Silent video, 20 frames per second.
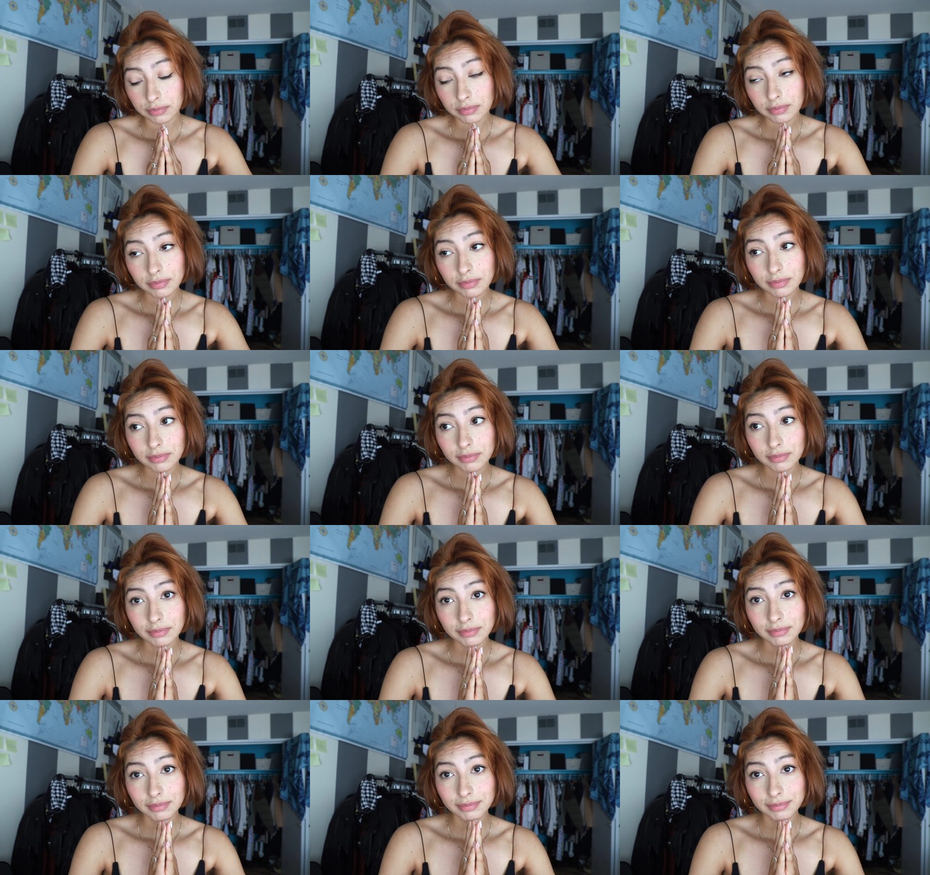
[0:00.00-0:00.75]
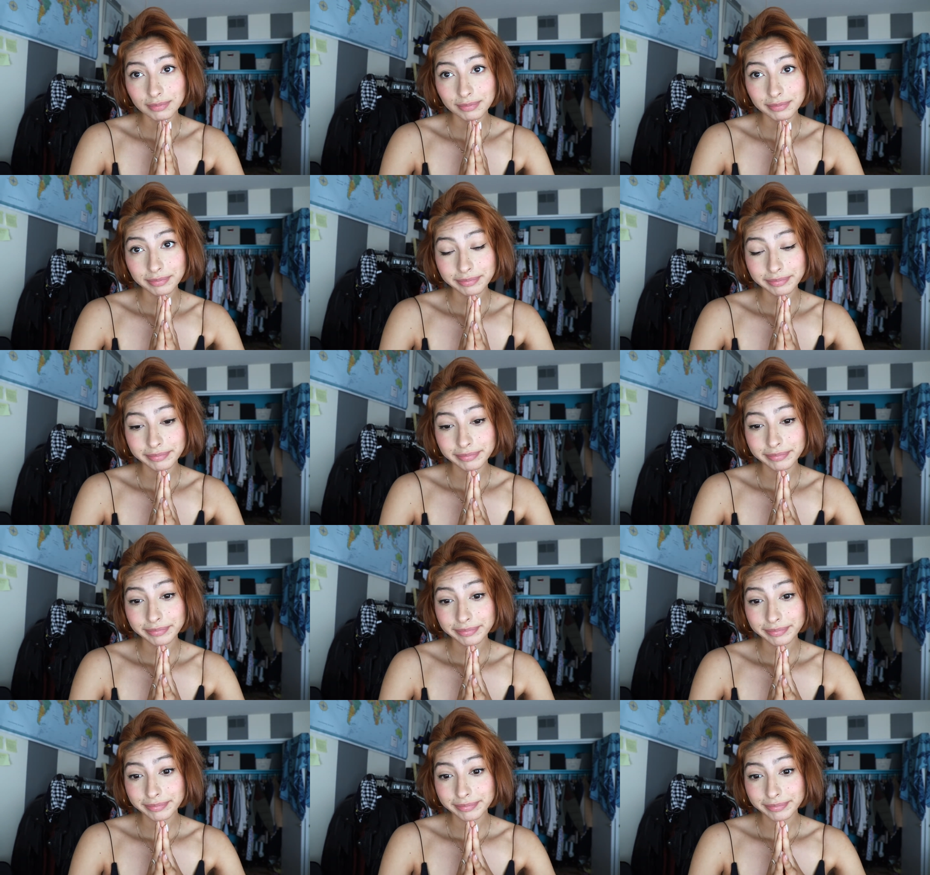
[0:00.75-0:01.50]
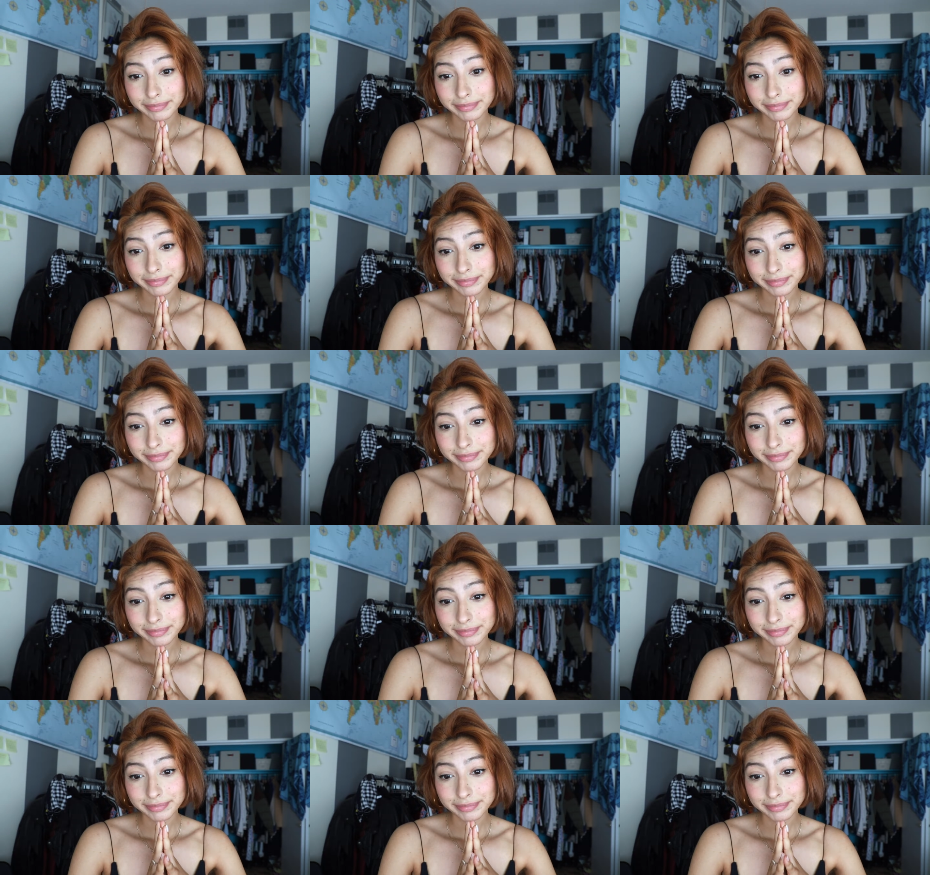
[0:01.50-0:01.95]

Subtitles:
Nobody speaks.